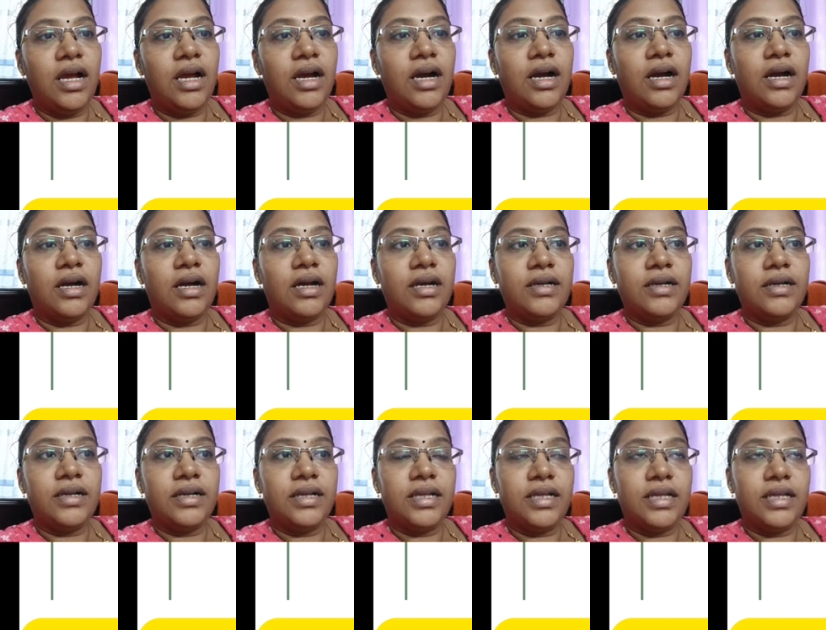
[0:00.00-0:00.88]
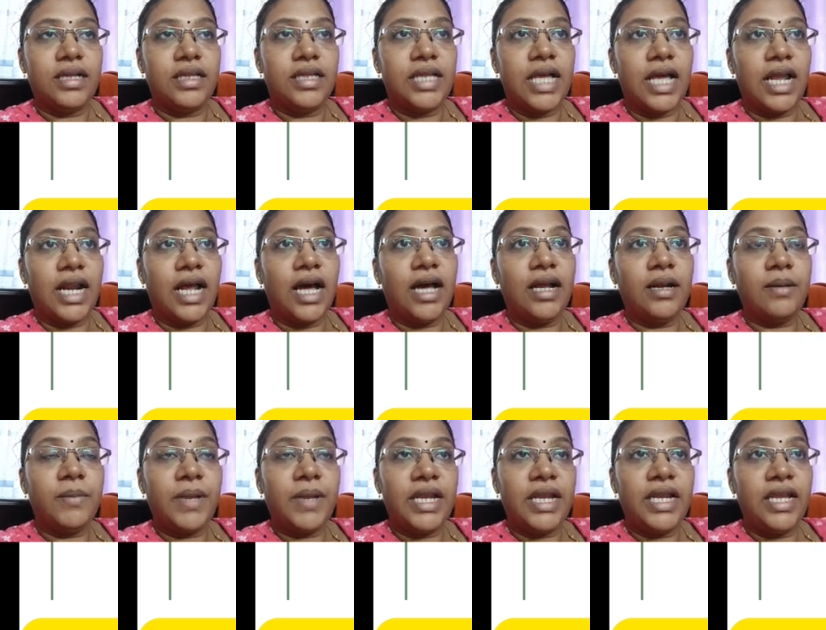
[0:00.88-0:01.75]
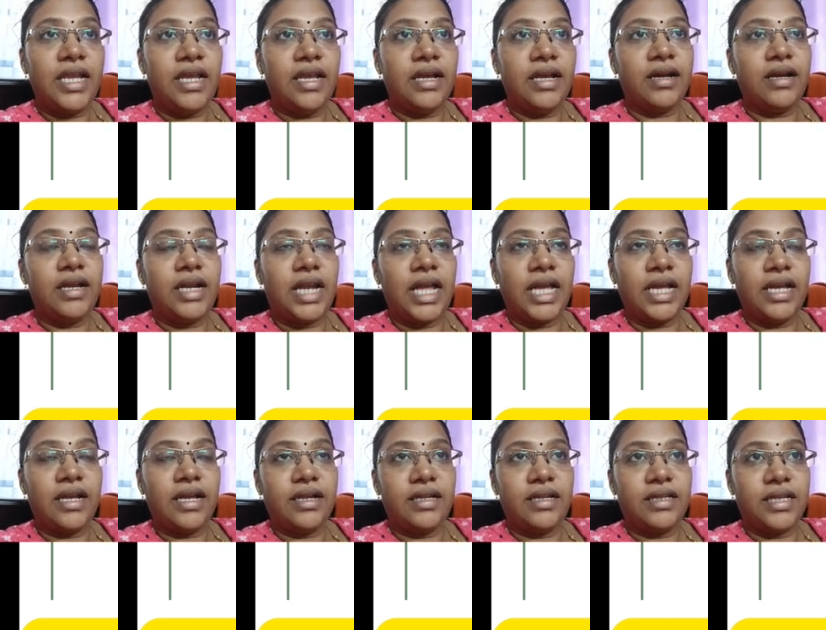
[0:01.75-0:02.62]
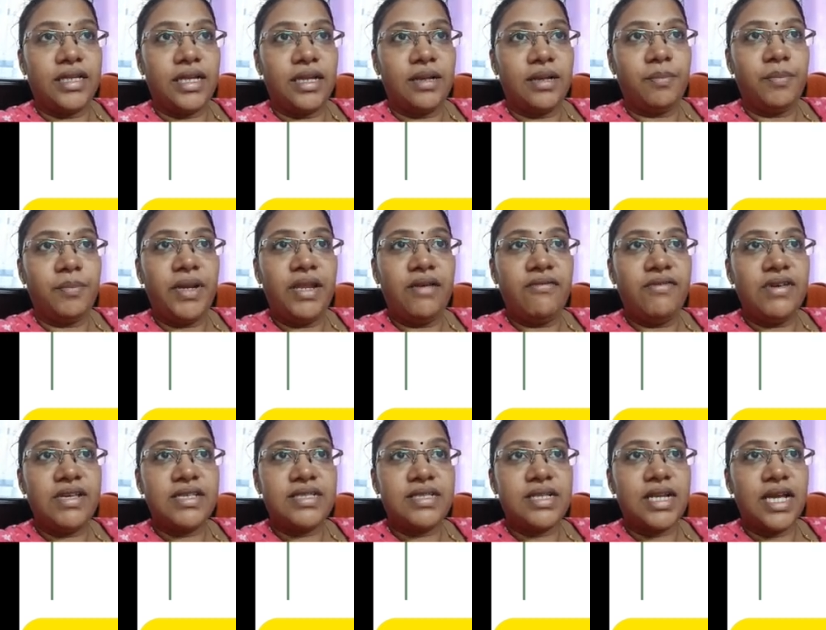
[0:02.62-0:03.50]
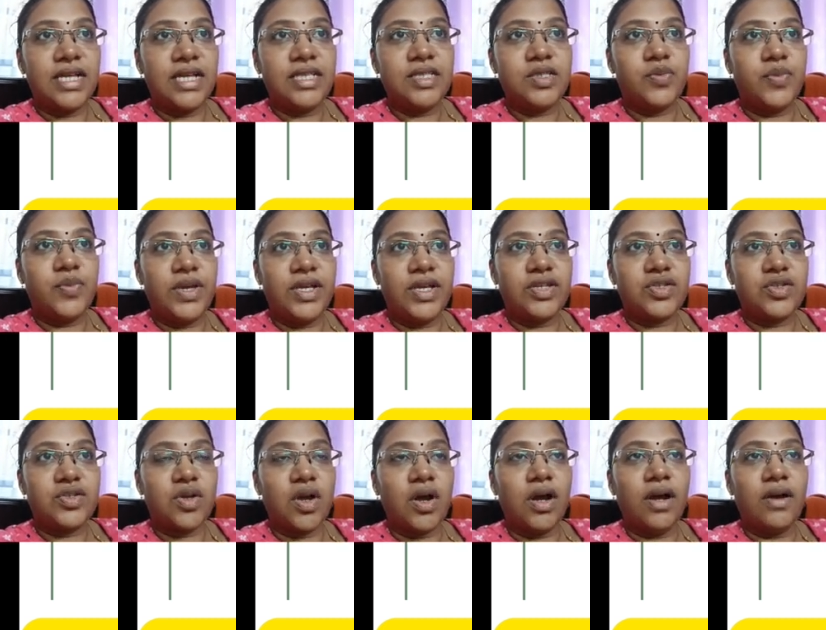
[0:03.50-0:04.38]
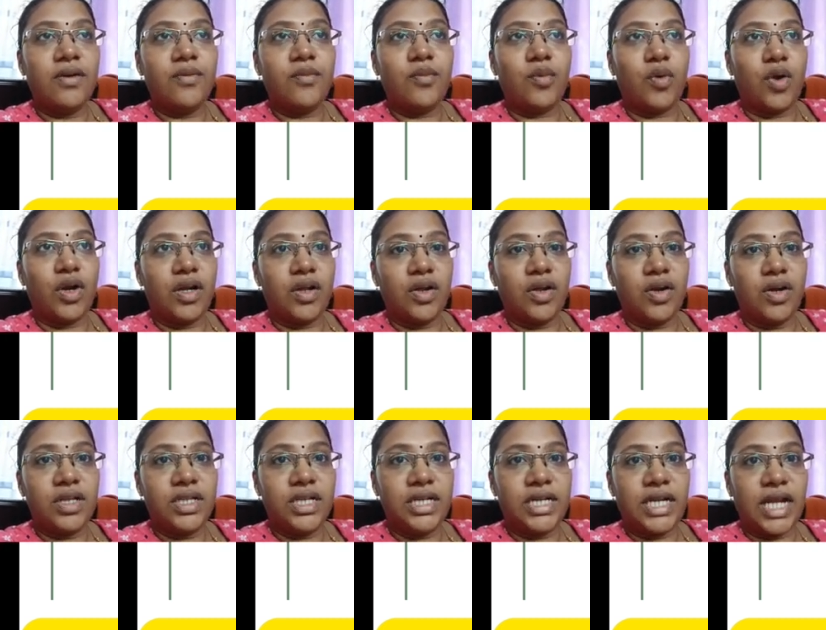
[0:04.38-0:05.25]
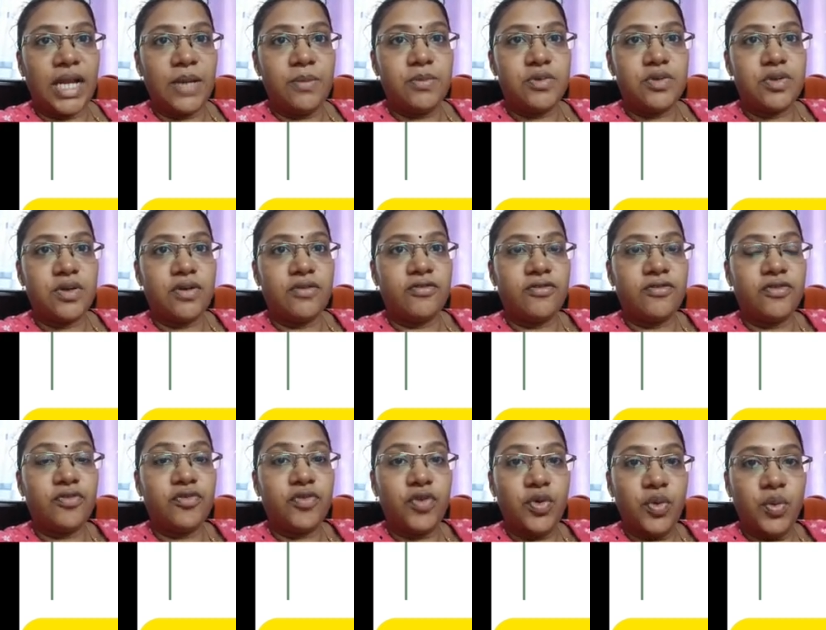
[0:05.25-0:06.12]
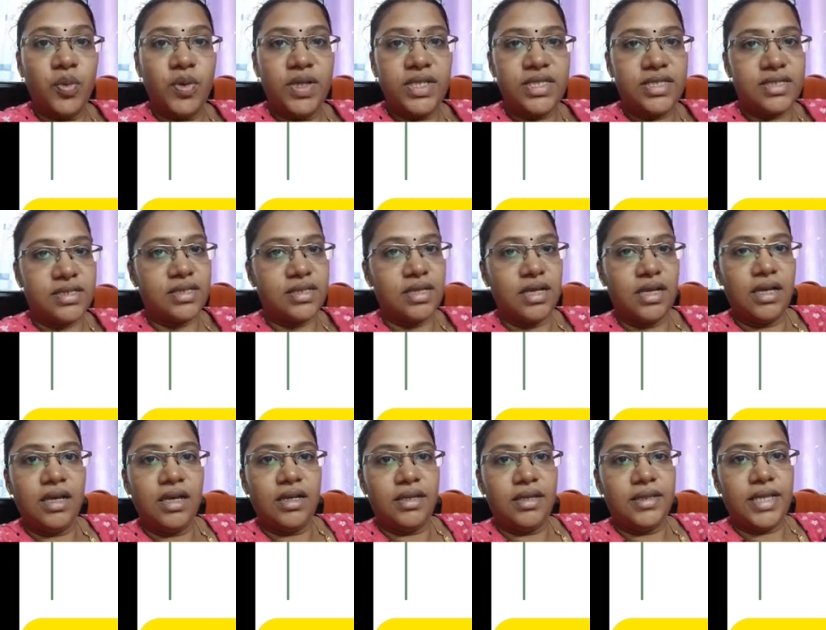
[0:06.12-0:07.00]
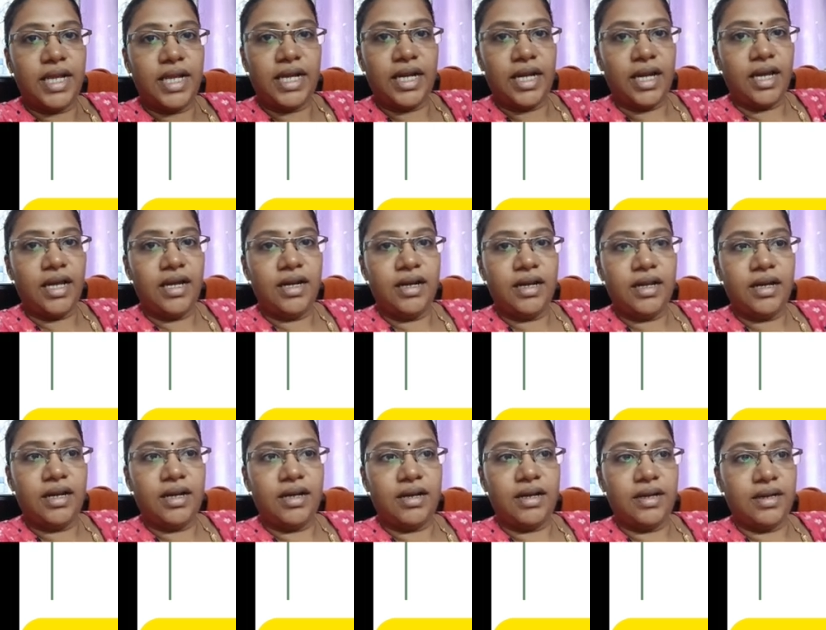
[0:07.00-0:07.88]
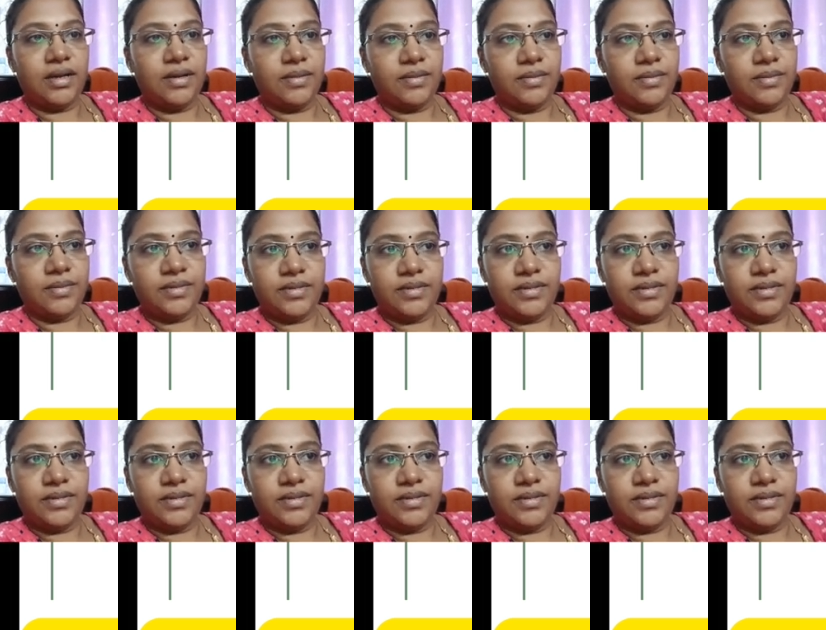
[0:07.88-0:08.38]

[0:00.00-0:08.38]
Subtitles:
there are many, like in the previous slides we saw what are all the types of fluids that are